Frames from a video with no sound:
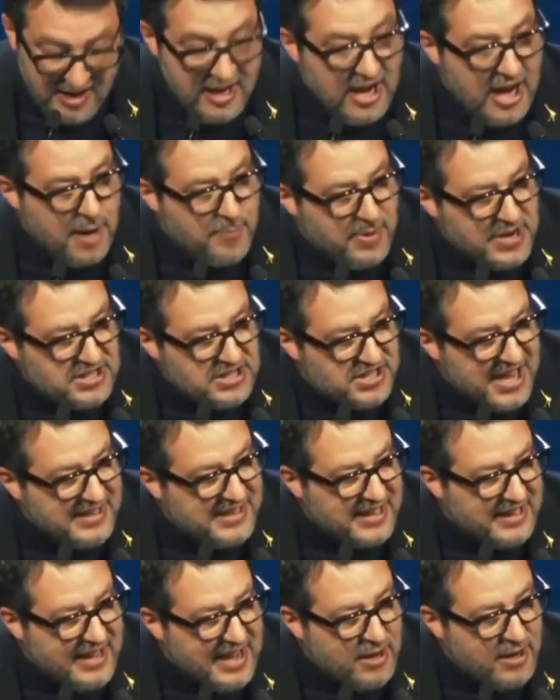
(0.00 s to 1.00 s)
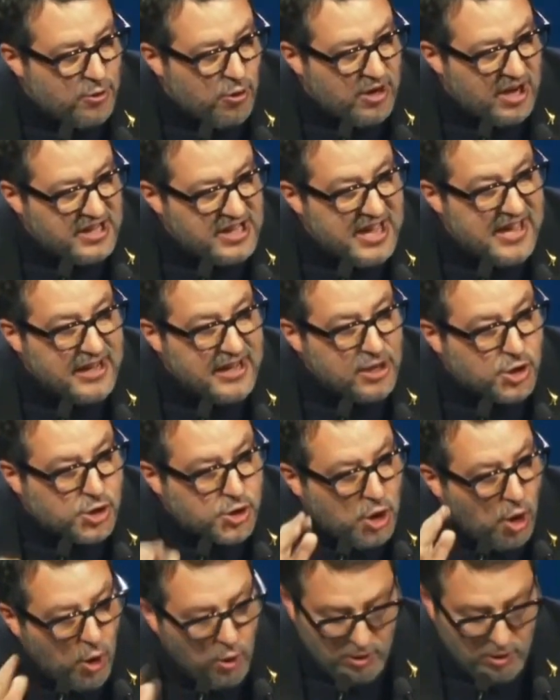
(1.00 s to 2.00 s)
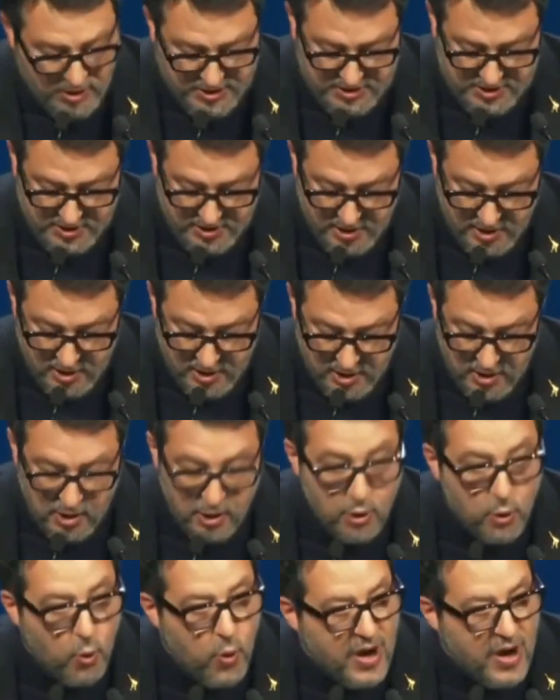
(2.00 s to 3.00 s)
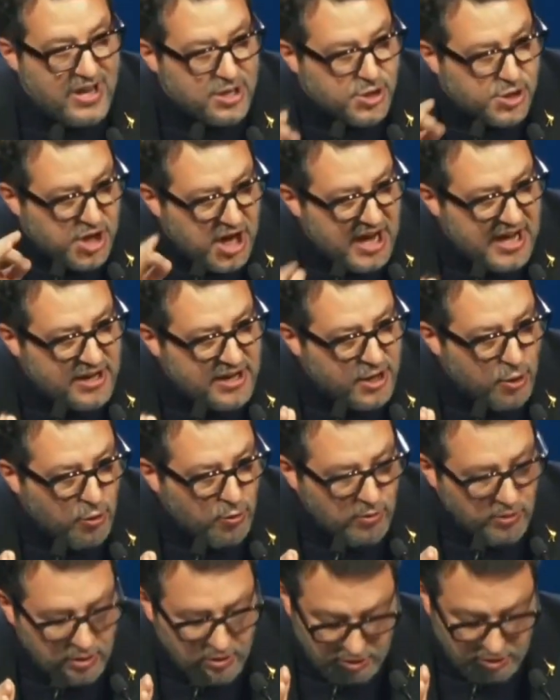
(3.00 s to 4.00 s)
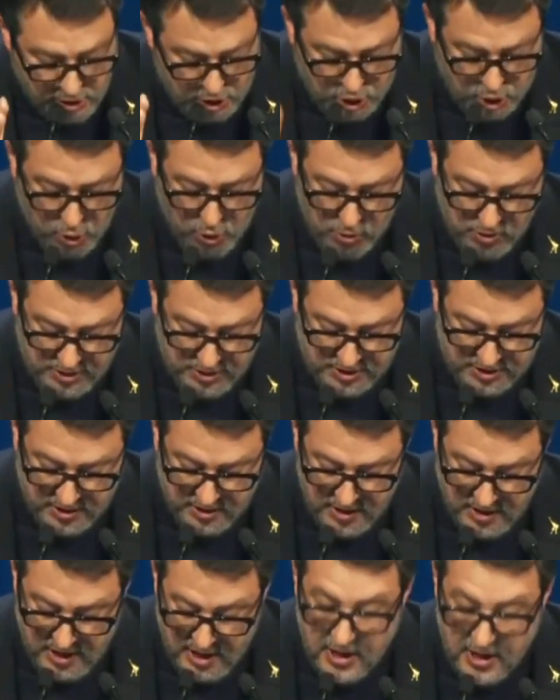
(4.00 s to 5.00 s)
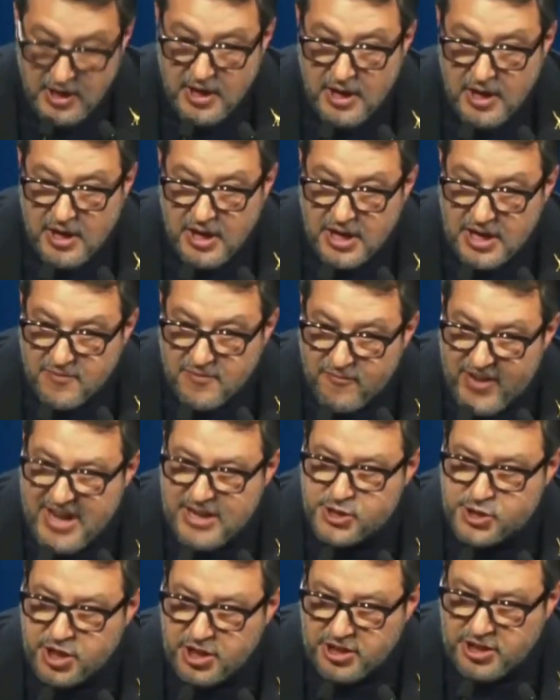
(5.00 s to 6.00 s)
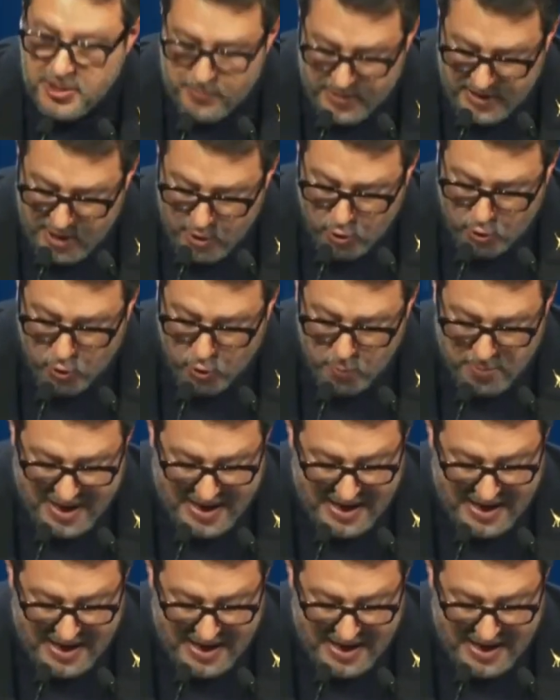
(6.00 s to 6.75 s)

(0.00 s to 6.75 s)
And just think that yesterday Scholz, that genius of Scholz, instead of worrying about saving the factories